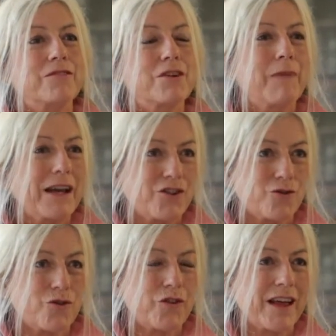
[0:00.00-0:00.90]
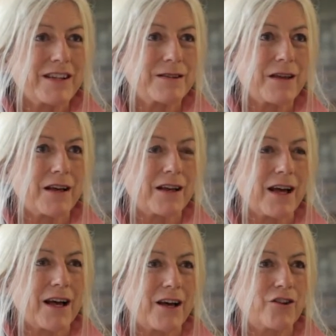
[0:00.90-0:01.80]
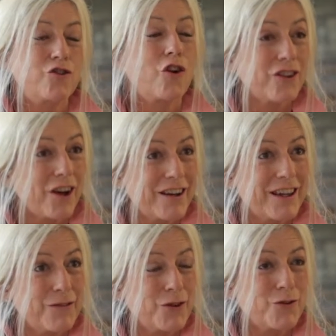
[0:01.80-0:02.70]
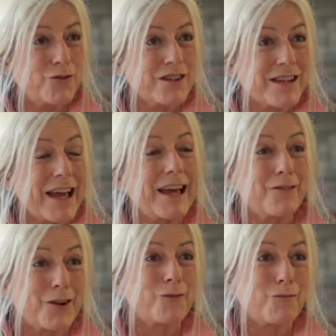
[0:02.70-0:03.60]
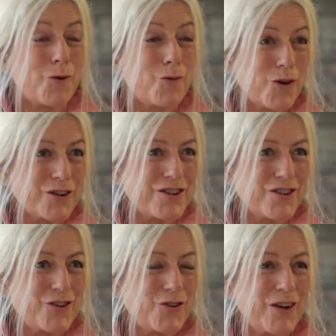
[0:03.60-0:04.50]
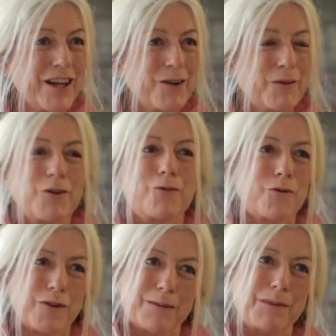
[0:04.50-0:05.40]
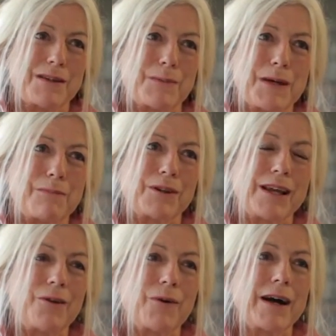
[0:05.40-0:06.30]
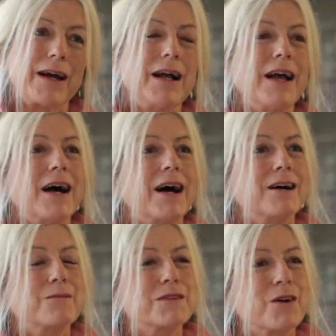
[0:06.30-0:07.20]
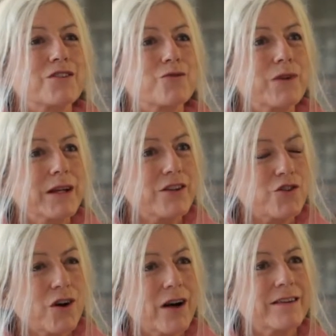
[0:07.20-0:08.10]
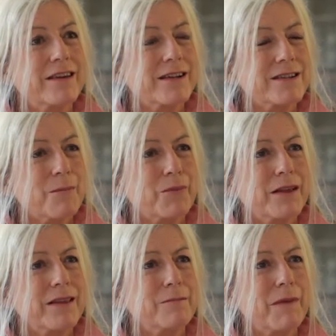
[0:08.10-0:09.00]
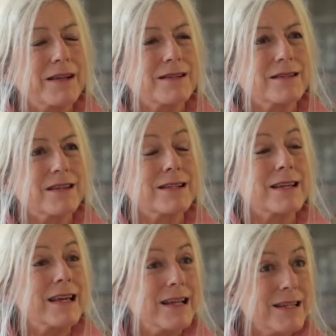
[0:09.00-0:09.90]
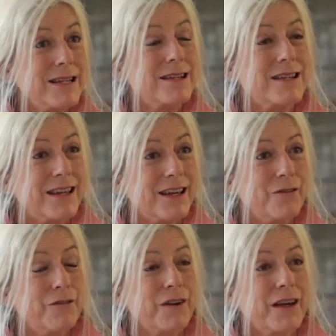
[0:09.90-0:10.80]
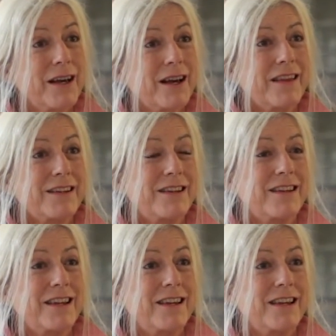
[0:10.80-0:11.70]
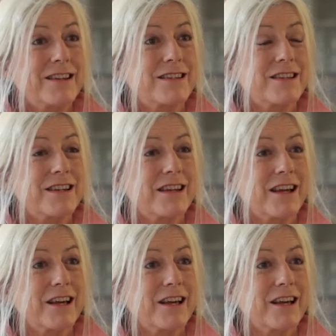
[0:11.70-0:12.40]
to make sure that that's not going to give you just a hell of a lot more work to do when you're already busy people anyway. So it's really trying to get something that makes it, that's easy to give, that is